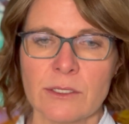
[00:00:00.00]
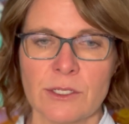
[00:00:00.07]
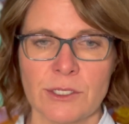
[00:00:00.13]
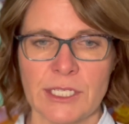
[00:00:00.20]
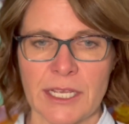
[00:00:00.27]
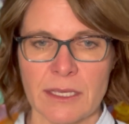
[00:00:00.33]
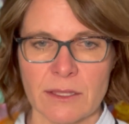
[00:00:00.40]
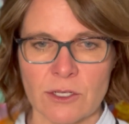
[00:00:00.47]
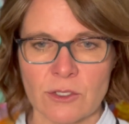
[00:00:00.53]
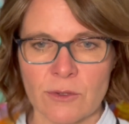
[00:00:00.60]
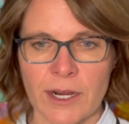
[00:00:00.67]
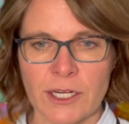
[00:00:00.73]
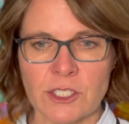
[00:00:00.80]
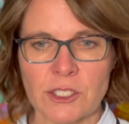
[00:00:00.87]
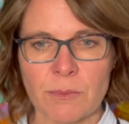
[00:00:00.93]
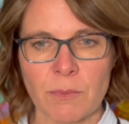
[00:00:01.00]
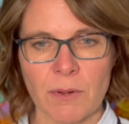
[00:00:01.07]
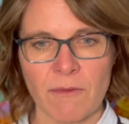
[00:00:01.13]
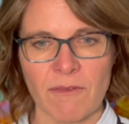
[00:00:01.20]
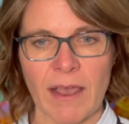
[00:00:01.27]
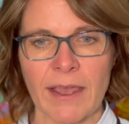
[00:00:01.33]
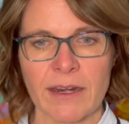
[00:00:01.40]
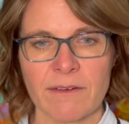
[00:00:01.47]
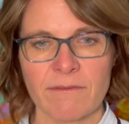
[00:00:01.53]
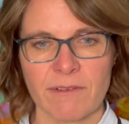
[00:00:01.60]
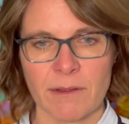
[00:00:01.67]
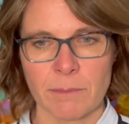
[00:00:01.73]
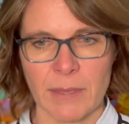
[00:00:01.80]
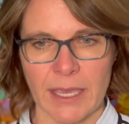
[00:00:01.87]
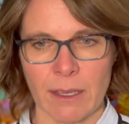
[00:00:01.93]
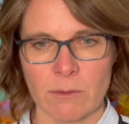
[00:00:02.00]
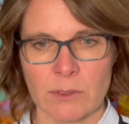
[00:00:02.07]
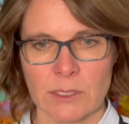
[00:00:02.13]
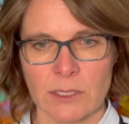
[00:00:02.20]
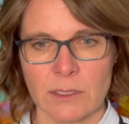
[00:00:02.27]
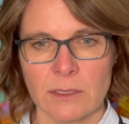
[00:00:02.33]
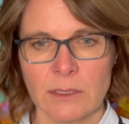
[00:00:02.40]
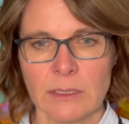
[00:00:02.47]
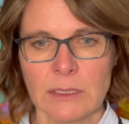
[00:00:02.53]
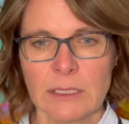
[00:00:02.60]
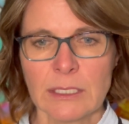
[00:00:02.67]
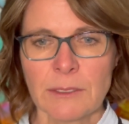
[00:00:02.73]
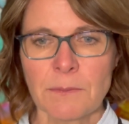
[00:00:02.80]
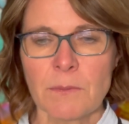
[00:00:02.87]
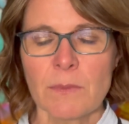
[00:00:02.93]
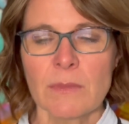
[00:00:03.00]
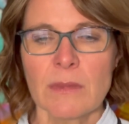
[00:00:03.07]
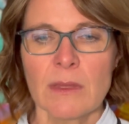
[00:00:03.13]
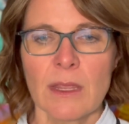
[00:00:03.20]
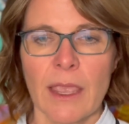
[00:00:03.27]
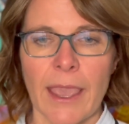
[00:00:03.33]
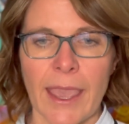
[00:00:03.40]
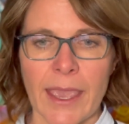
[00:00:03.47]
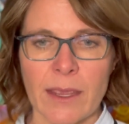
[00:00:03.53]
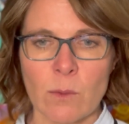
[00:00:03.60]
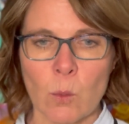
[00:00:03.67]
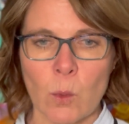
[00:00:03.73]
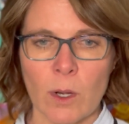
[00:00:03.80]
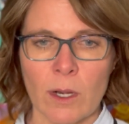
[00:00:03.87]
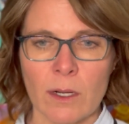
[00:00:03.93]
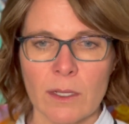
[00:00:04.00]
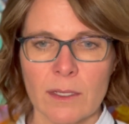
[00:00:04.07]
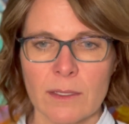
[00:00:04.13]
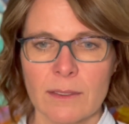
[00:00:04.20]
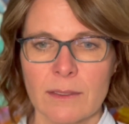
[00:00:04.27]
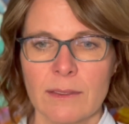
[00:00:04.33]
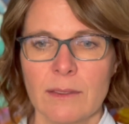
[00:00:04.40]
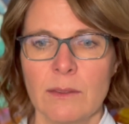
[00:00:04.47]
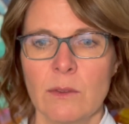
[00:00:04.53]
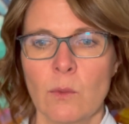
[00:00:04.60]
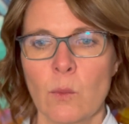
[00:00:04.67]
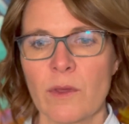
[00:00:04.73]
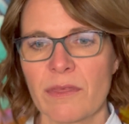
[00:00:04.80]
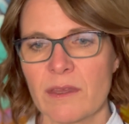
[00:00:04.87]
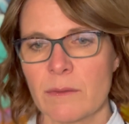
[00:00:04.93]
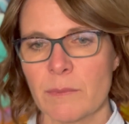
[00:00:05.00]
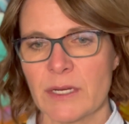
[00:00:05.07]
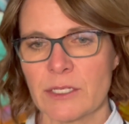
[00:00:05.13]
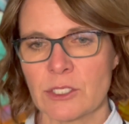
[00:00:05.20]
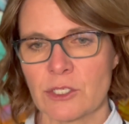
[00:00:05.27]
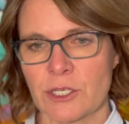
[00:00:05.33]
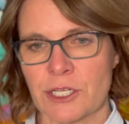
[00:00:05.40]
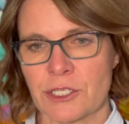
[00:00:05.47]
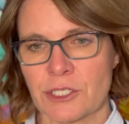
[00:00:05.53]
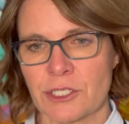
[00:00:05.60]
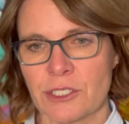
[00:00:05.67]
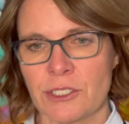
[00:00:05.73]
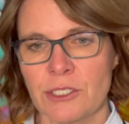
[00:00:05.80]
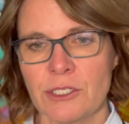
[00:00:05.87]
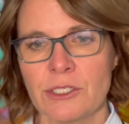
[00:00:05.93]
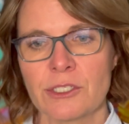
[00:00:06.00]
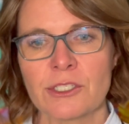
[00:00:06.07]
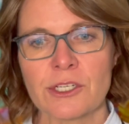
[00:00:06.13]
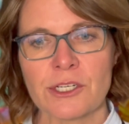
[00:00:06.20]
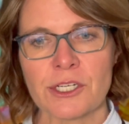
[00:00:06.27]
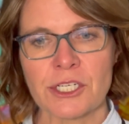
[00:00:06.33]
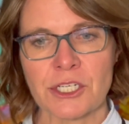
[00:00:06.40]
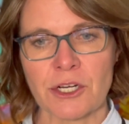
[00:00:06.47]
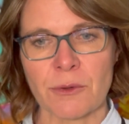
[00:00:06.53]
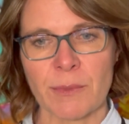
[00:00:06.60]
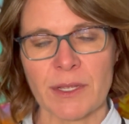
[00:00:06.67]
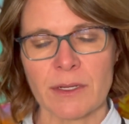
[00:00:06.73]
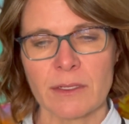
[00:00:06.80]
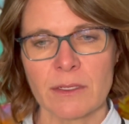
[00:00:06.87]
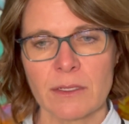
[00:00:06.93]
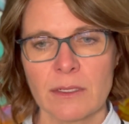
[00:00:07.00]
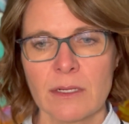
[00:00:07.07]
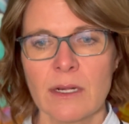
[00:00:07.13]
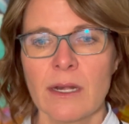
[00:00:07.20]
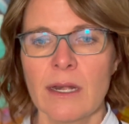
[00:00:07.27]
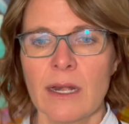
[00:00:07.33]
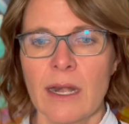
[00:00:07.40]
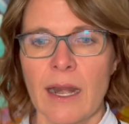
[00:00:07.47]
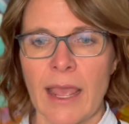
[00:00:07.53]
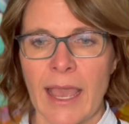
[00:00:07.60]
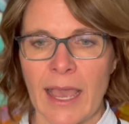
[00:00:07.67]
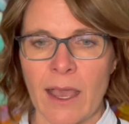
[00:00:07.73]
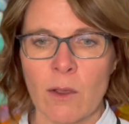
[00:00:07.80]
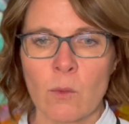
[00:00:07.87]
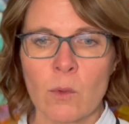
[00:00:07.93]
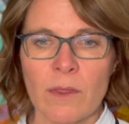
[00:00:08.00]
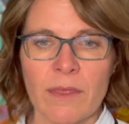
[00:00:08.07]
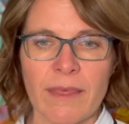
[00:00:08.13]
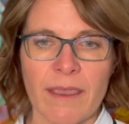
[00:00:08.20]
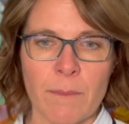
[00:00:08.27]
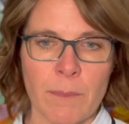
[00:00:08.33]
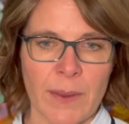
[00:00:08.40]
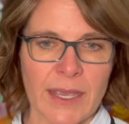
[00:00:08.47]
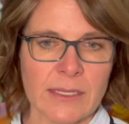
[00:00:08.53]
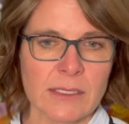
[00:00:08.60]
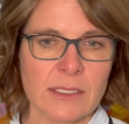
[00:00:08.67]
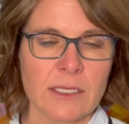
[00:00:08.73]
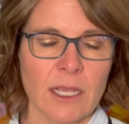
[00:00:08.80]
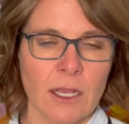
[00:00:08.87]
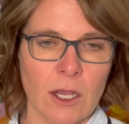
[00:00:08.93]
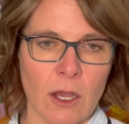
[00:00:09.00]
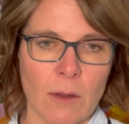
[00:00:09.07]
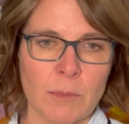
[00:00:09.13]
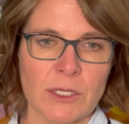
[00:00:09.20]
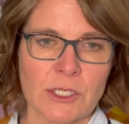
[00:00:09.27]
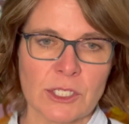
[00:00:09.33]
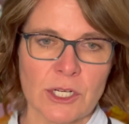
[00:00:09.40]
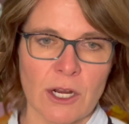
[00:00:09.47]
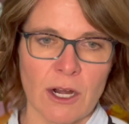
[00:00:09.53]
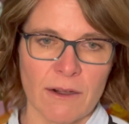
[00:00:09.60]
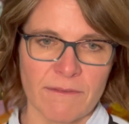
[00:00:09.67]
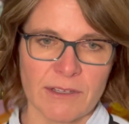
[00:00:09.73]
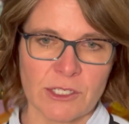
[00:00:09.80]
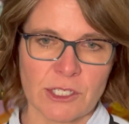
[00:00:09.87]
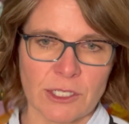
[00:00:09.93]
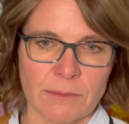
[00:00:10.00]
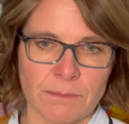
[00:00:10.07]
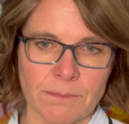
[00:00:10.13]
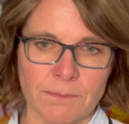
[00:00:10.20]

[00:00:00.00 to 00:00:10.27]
to take the direction provided from council and work with administration to determine how will they best accomplish our vision.